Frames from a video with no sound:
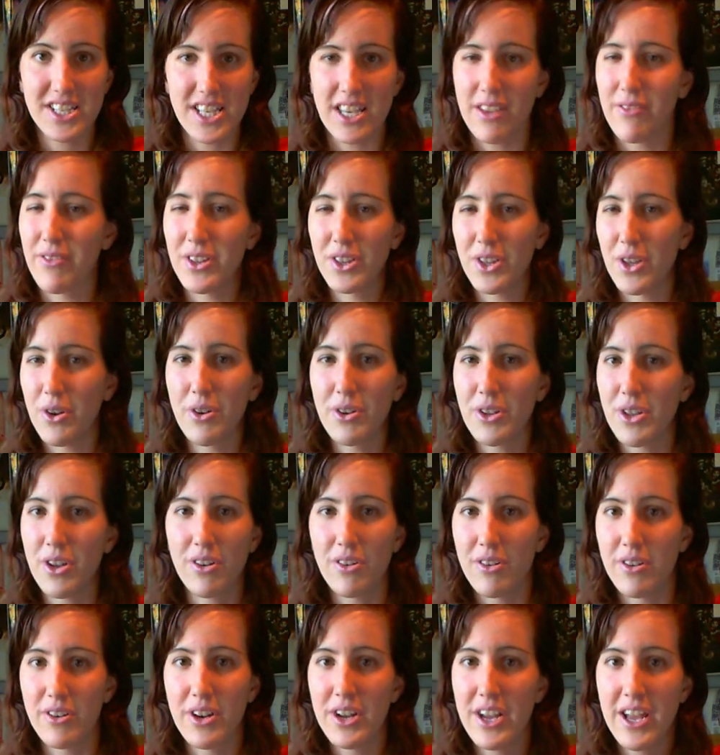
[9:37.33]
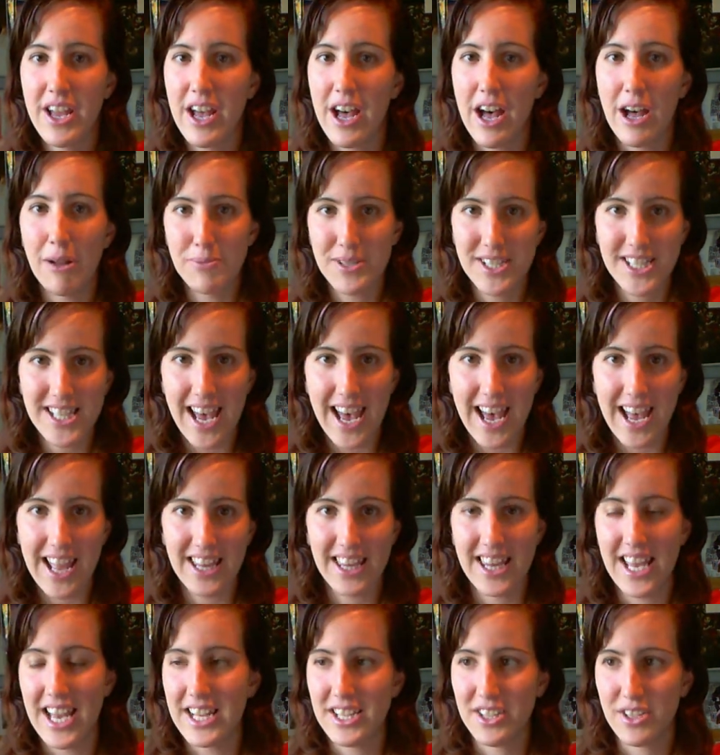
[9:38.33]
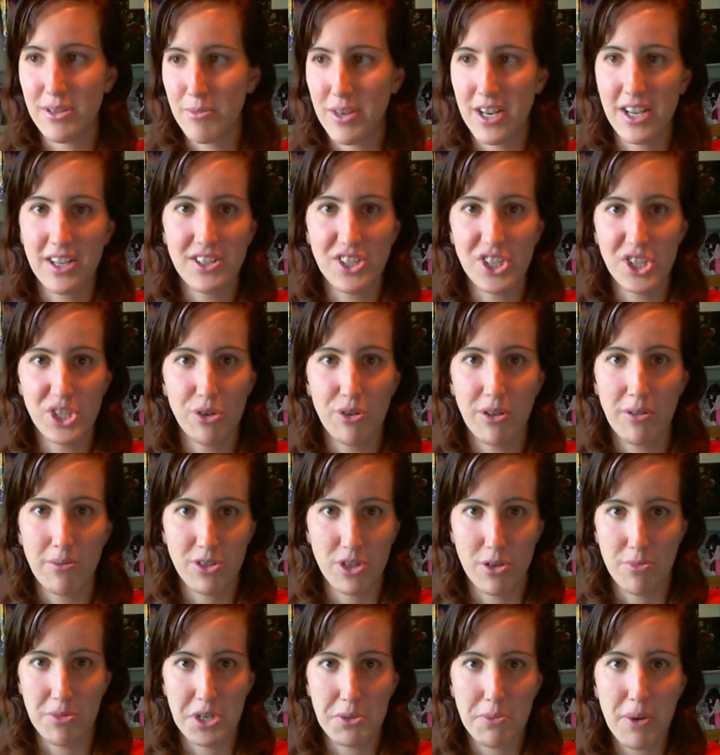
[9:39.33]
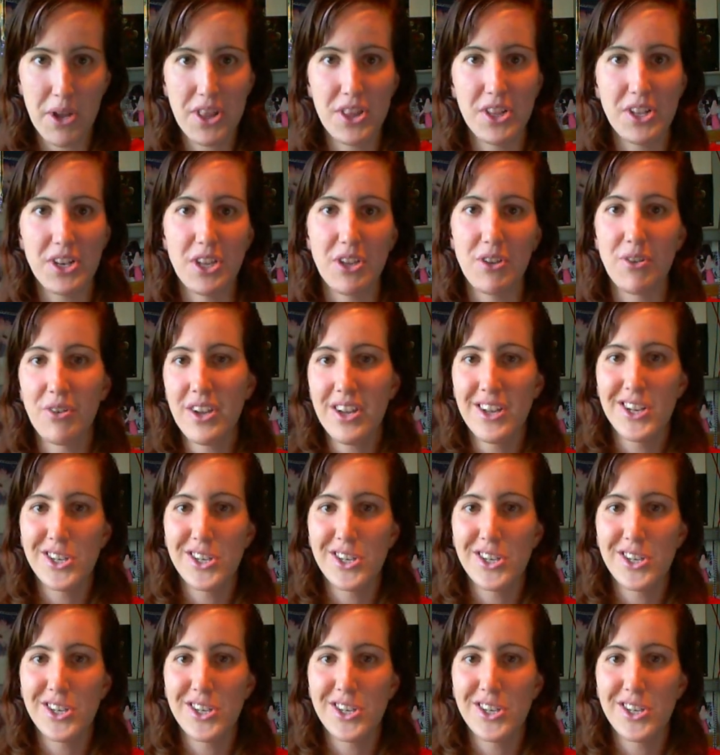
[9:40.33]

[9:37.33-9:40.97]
even though you're upset that someone else is doing so much better than you.